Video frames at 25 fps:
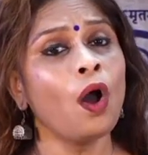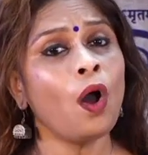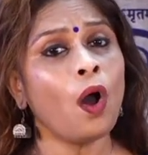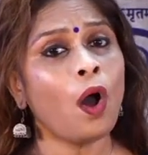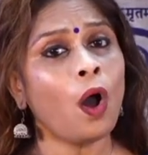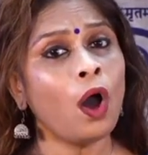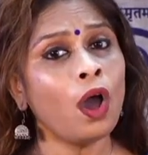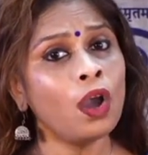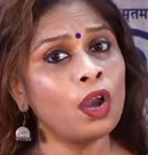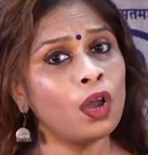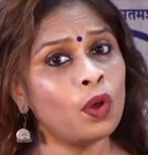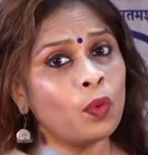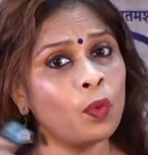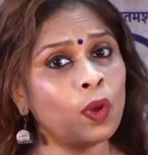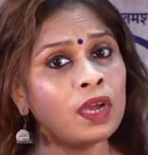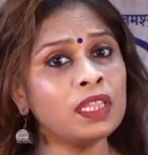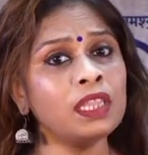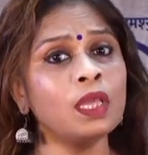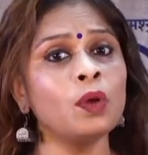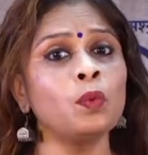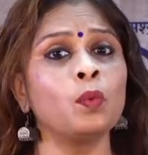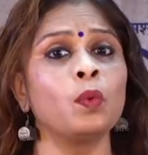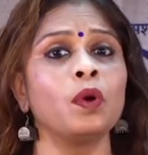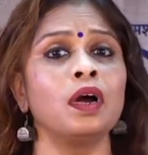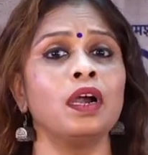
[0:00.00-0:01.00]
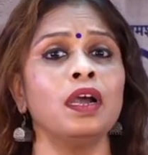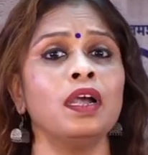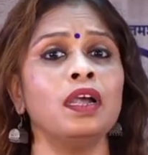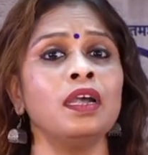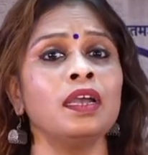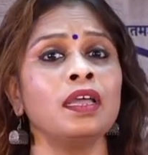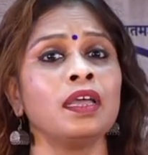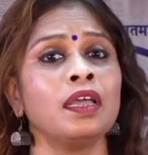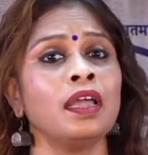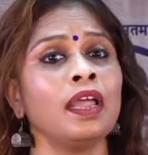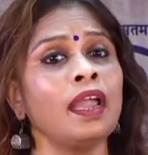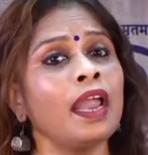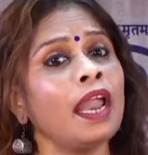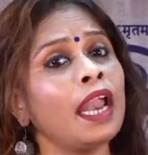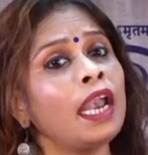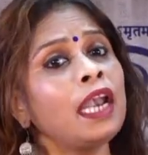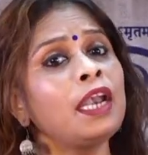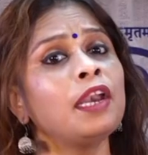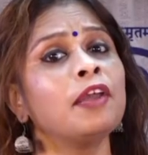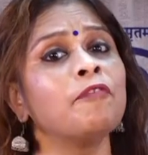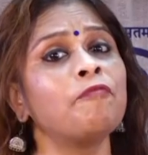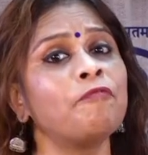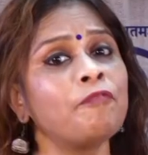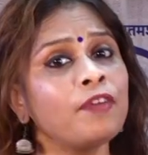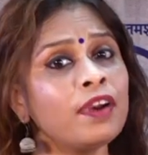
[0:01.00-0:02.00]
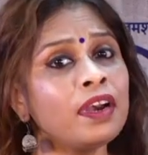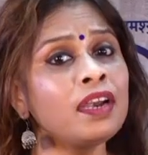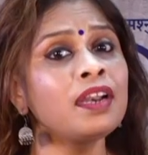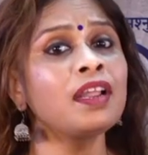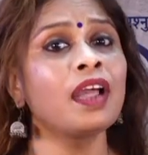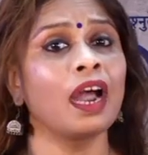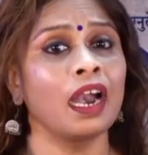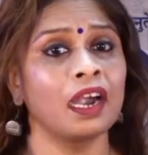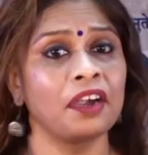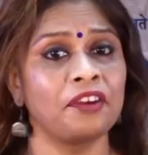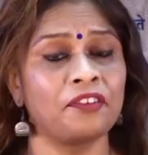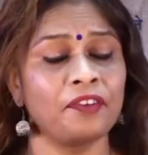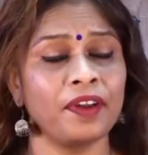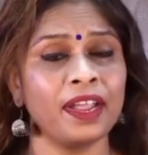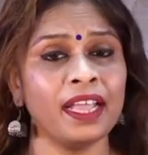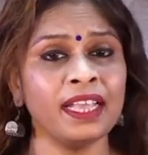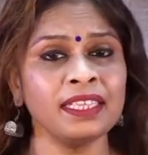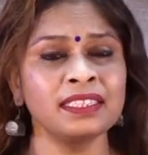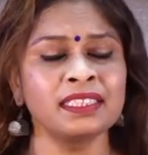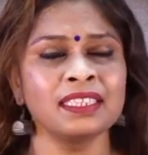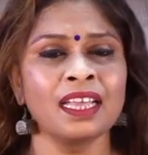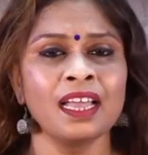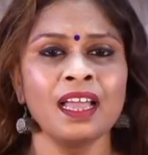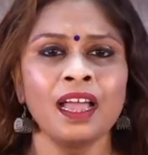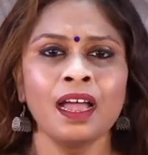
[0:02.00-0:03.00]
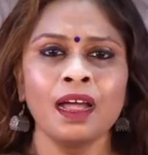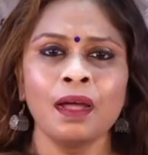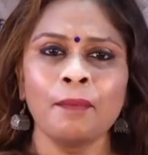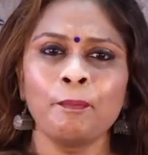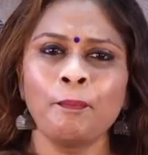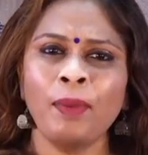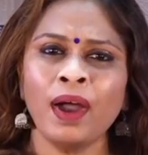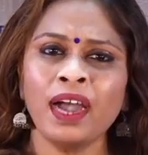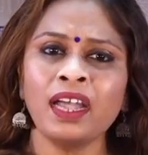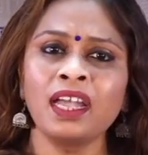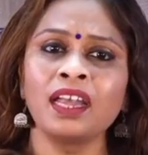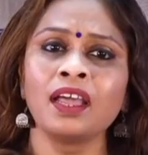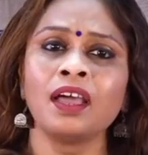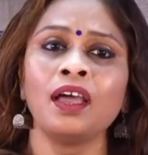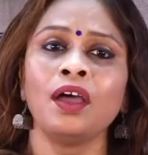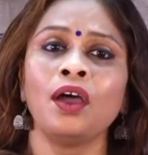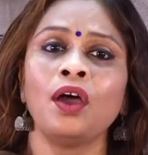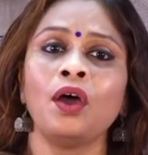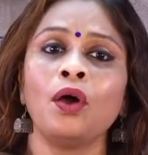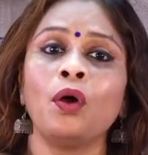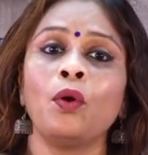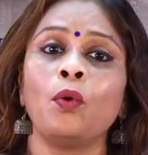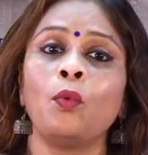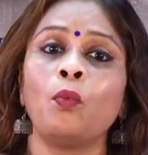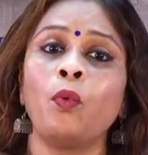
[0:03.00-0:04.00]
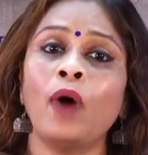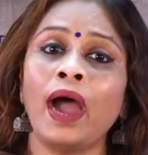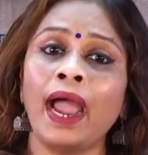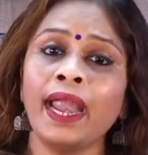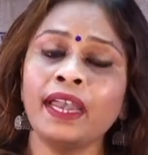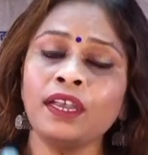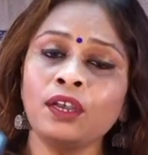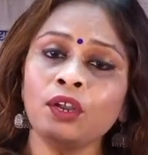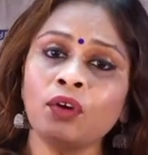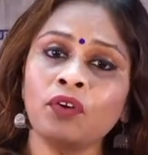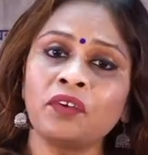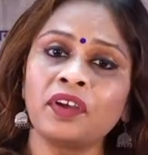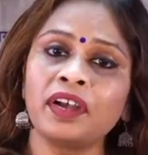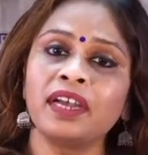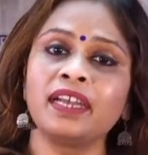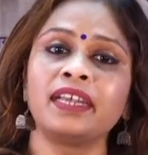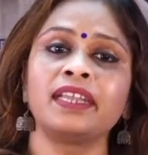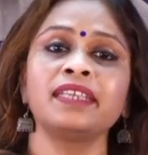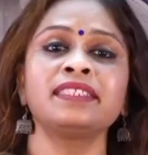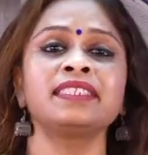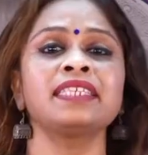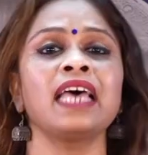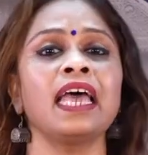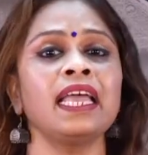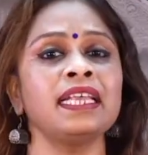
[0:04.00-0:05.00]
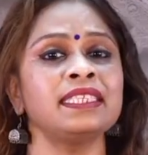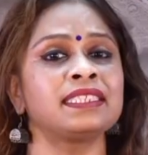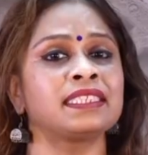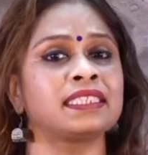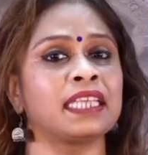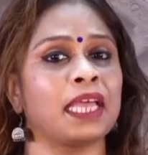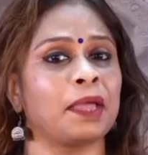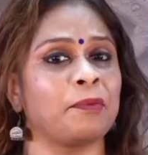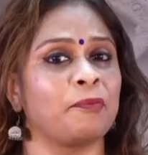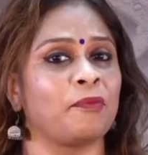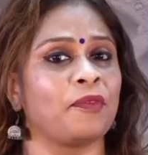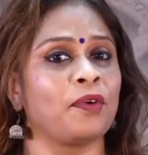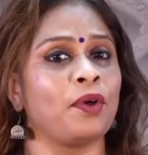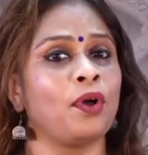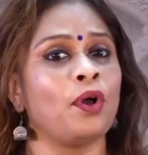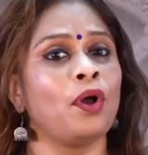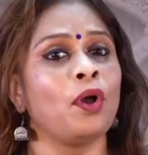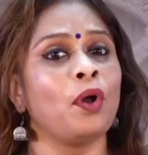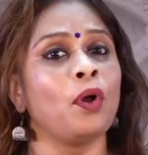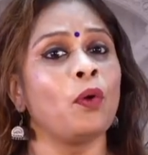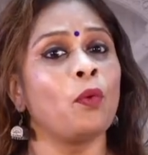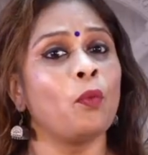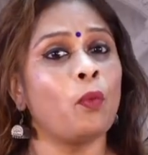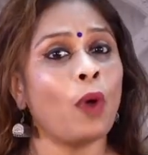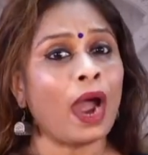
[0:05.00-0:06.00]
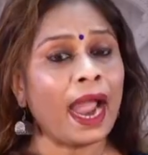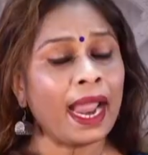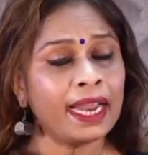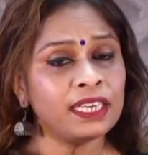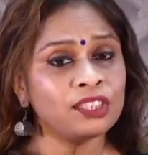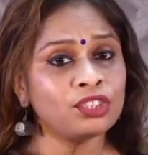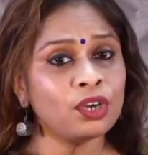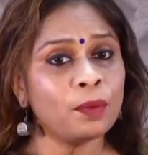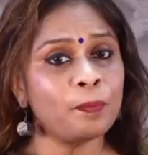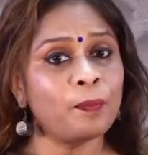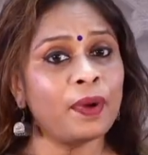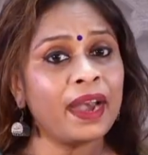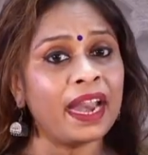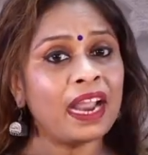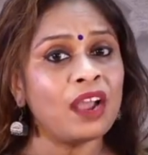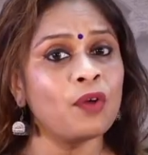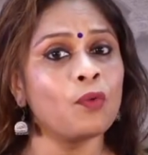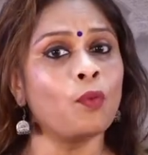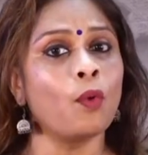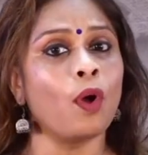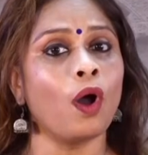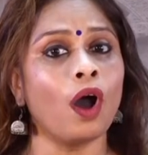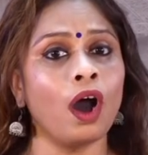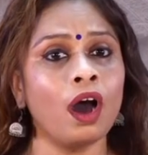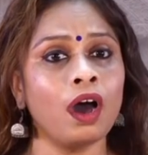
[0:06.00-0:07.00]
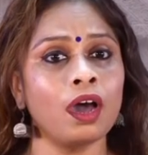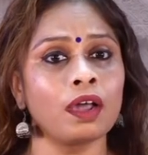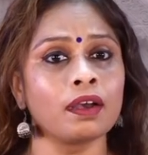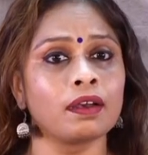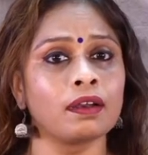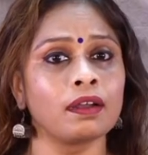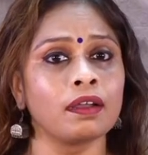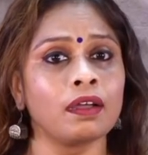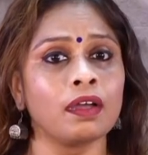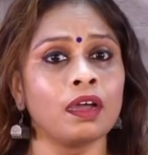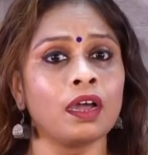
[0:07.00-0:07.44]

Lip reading: all over the world in different countries. But why to criticize them? Why to bring war?